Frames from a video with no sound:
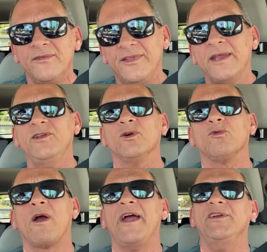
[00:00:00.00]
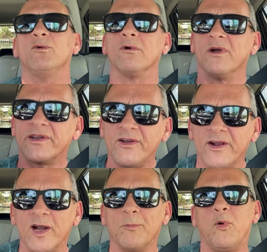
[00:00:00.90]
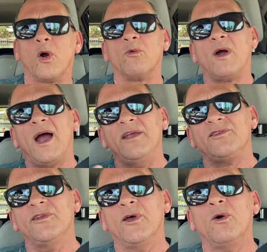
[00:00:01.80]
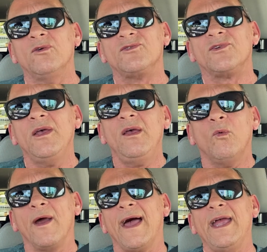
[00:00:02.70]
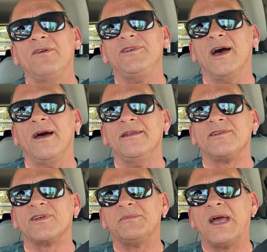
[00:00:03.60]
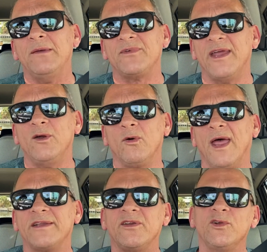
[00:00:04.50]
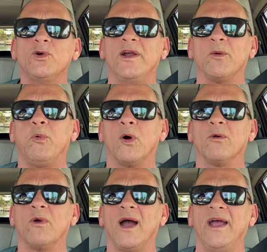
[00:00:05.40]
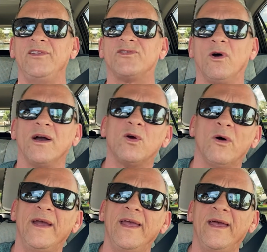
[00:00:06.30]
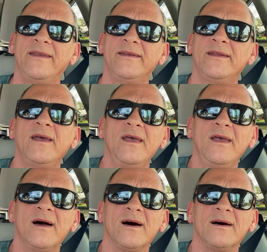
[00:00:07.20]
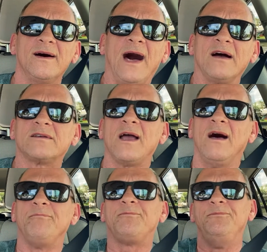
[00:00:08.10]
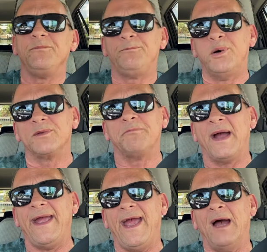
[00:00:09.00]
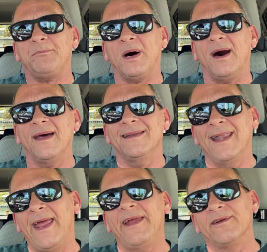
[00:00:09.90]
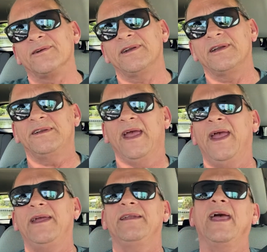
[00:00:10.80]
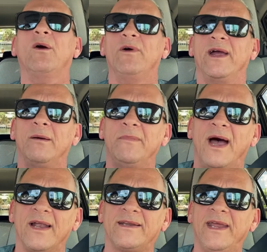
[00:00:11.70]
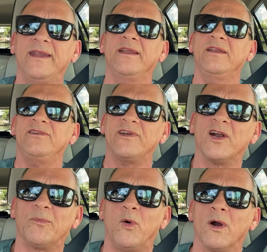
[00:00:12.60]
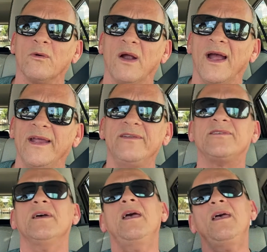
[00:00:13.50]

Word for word: then your ride to work, your airport rides, and those. What I have done is sometimes I don't like to do airport rides, so I'll go ahead and uh, I'll, put my app on later in the day, and that way I'm not getting these airport rides.